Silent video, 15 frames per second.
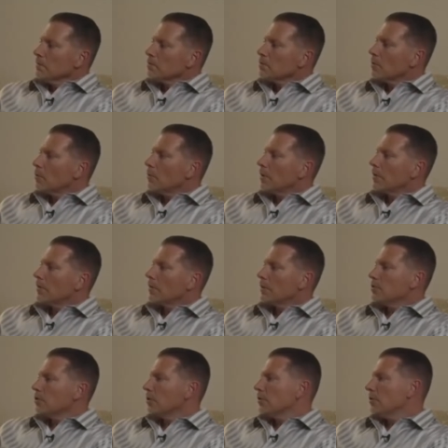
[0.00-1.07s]
So one of the
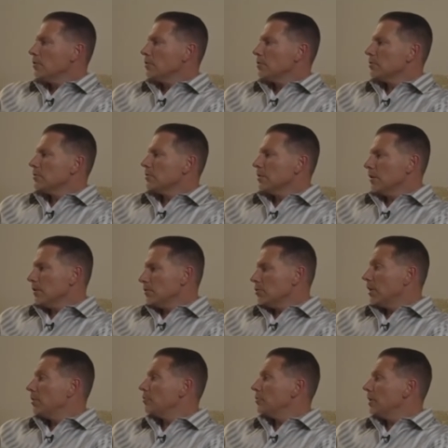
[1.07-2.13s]
things you can do is, you know,
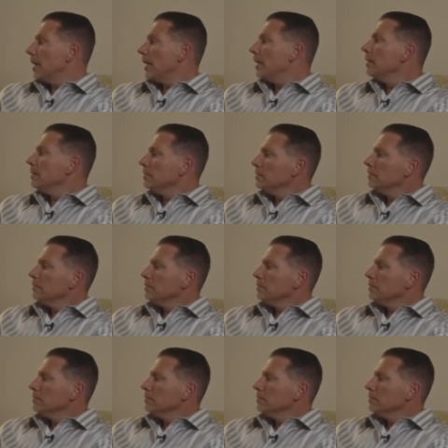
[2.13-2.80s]
change your diet.